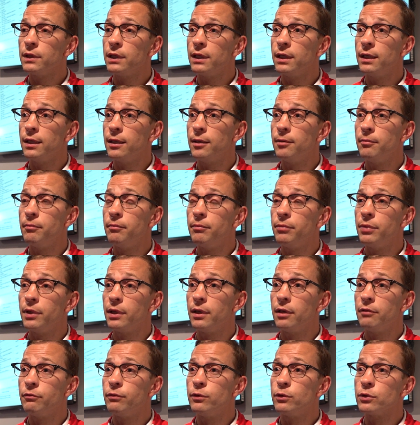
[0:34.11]

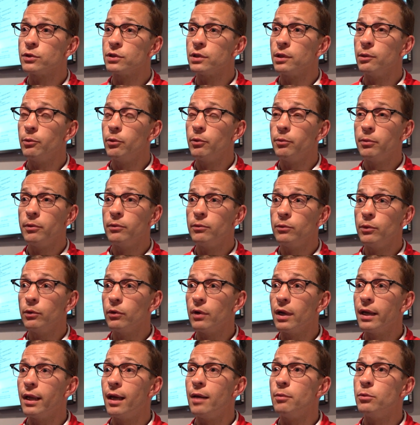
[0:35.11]
but unfortunately we
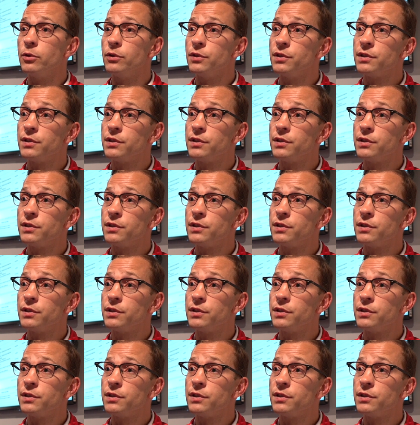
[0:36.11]
were unable